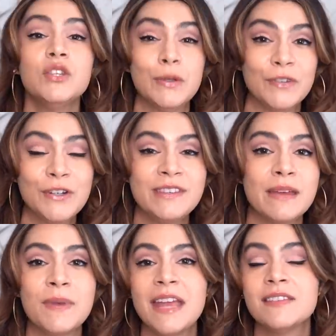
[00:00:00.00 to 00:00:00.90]
So first
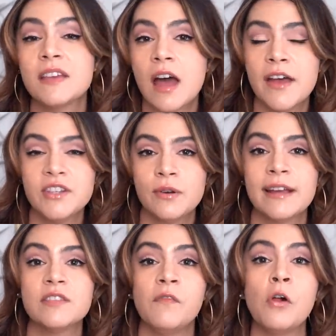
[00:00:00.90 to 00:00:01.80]
up is the
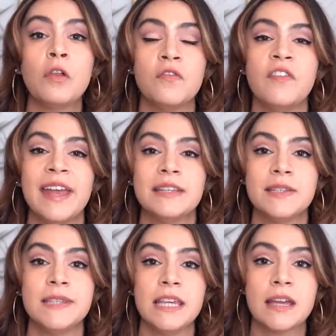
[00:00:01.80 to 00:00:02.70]
Cosrx Full Fit
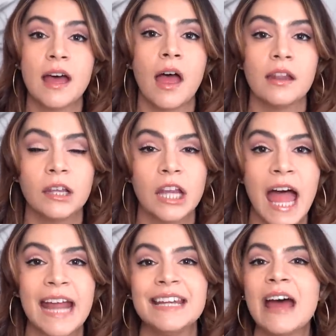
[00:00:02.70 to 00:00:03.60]
Cica
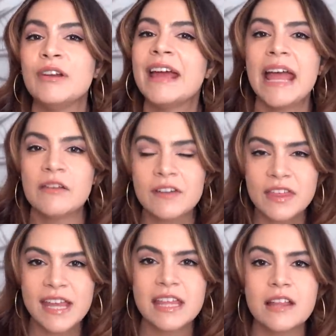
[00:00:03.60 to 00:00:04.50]
line. Now, not
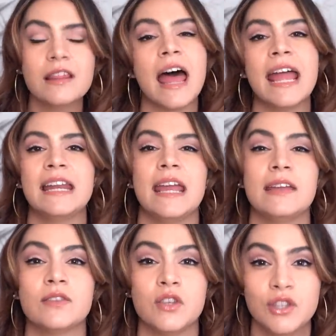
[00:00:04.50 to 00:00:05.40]
everything in the line
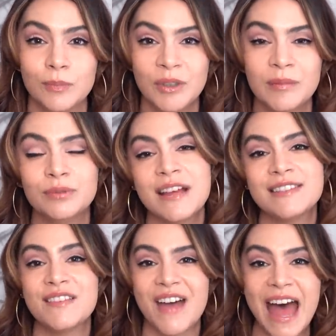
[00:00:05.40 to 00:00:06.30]
is super
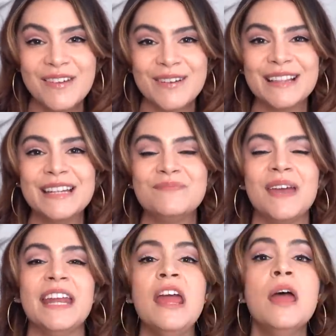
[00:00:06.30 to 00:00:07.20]
impressive, I will
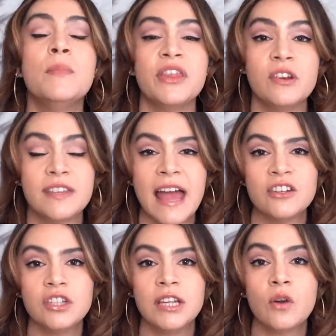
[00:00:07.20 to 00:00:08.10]
admit, but there's
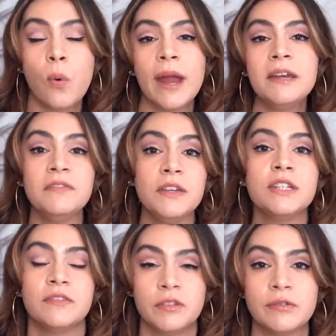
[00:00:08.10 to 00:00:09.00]
actually quite a few
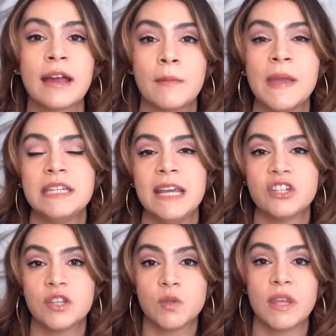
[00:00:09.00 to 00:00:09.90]
different
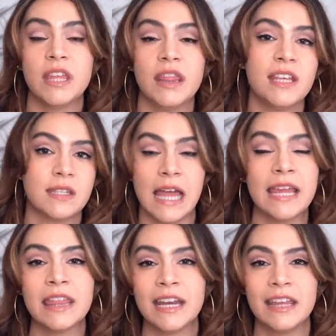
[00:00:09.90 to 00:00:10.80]
recommendations within this
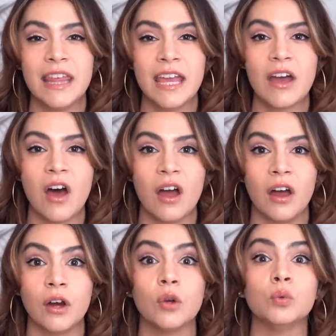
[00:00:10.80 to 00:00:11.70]
line that I think
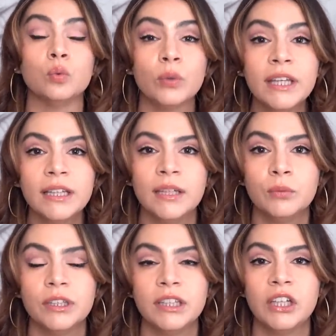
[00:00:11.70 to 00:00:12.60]
are really,
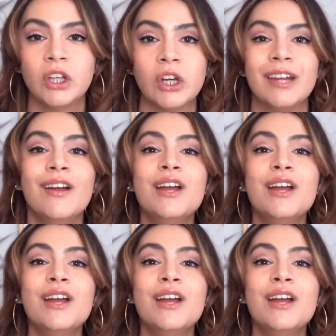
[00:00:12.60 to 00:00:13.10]
really good,